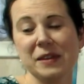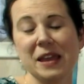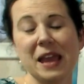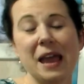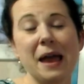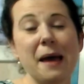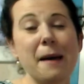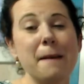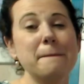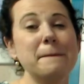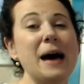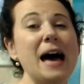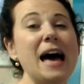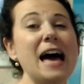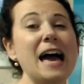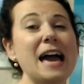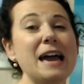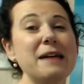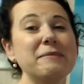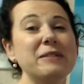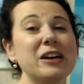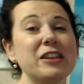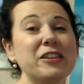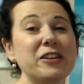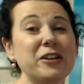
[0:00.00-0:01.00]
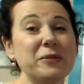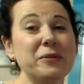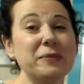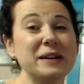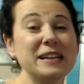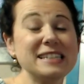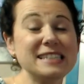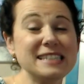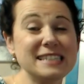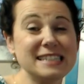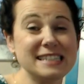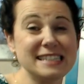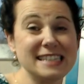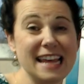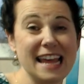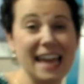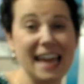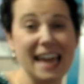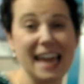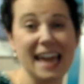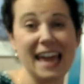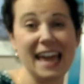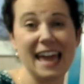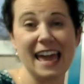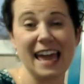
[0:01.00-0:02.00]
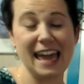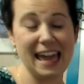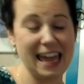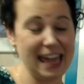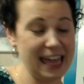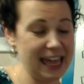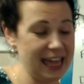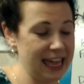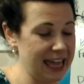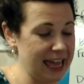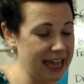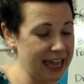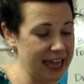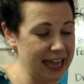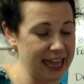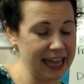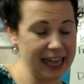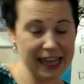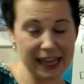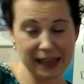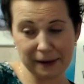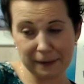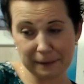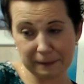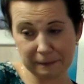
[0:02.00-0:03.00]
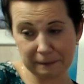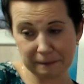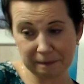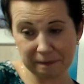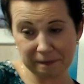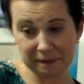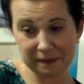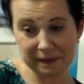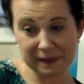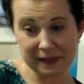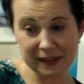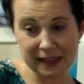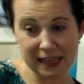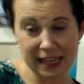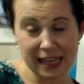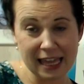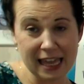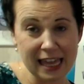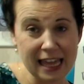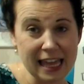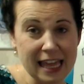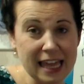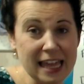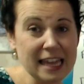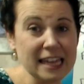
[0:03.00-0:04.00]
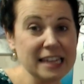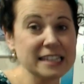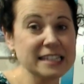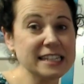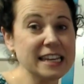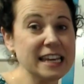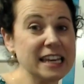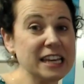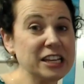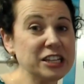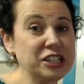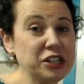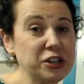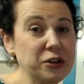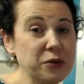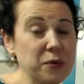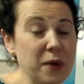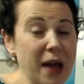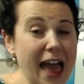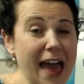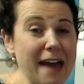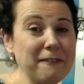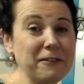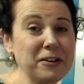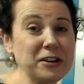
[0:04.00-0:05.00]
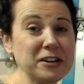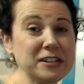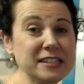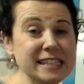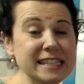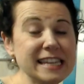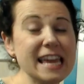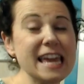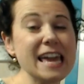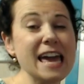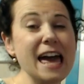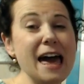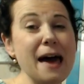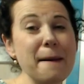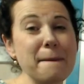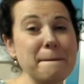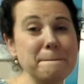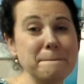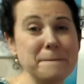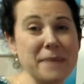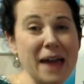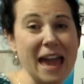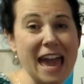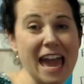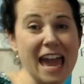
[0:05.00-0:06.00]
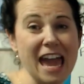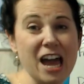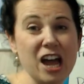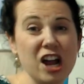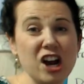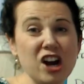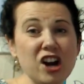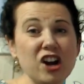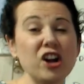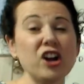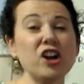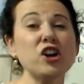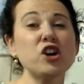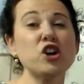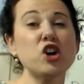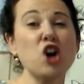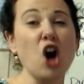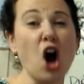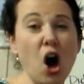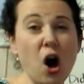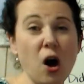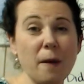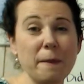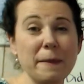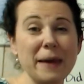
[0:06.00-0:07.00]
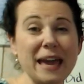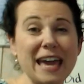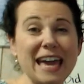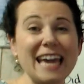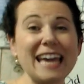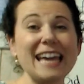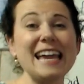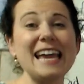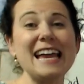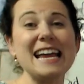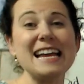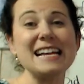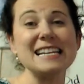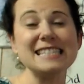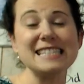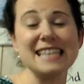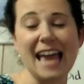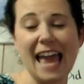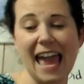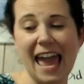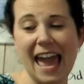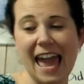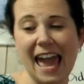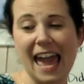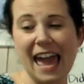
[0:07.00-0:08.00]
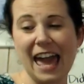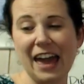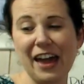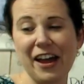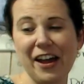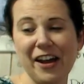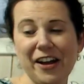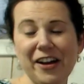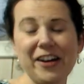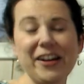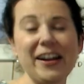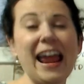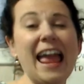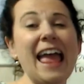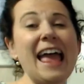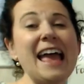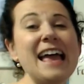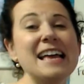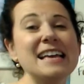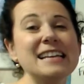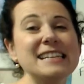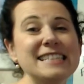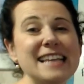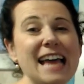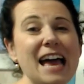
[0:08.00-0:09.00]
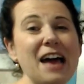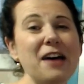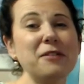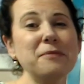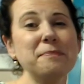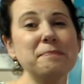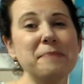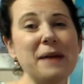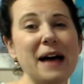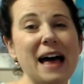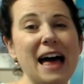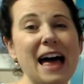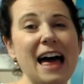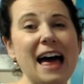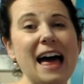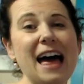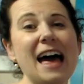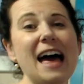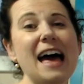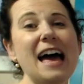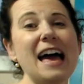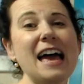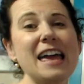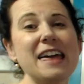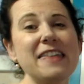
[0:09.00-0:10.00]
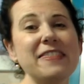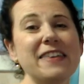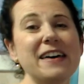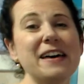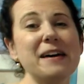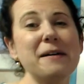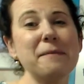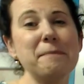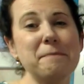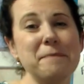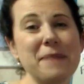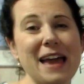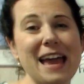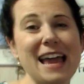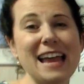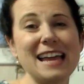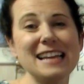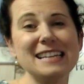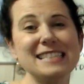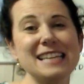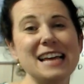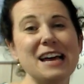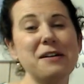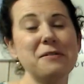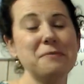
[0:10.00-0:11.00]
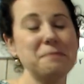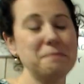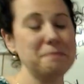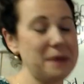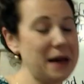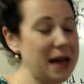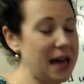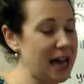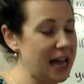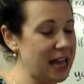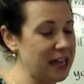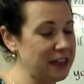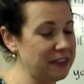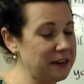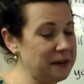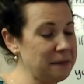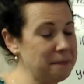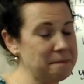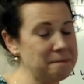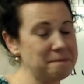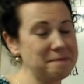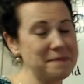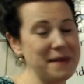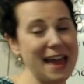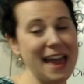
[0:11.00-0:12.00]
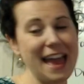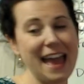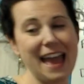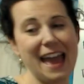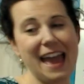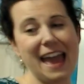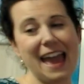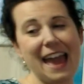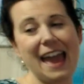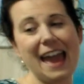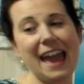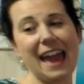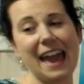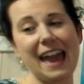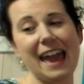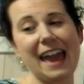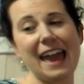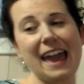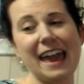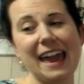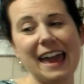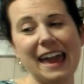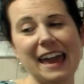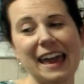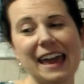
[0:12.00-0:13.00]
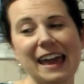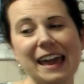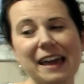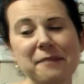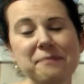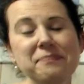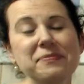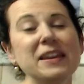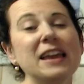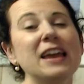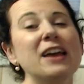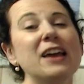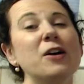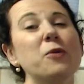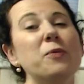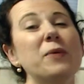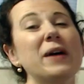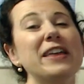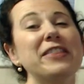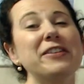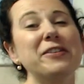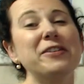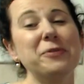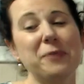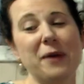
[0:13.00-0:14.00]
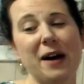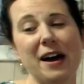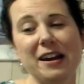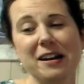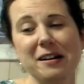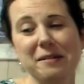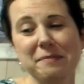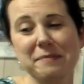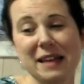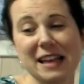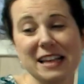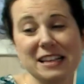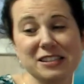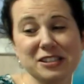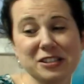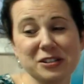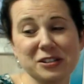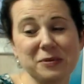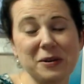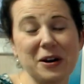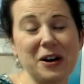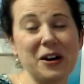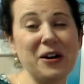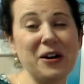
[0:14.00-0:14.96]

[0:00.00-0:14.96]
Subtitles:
my mother will say, did you ever see a bear combing his hair? Down by the bay, down by the bay, where the watermelons grow,